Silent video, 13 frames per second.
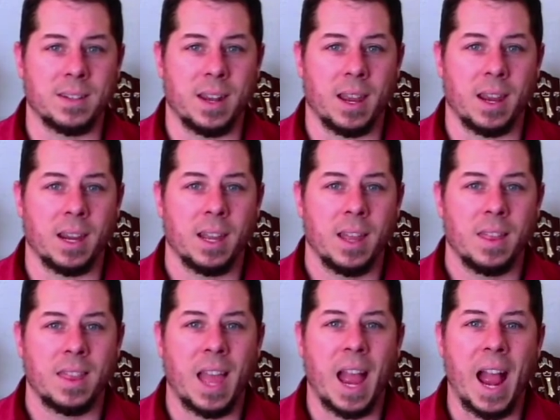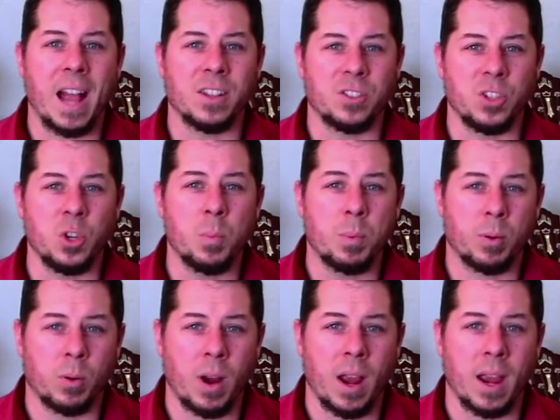today that as you
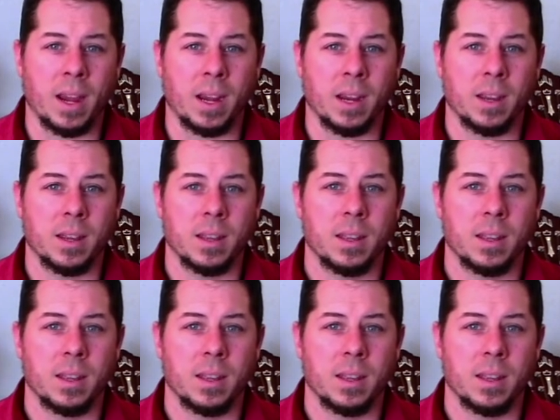pray,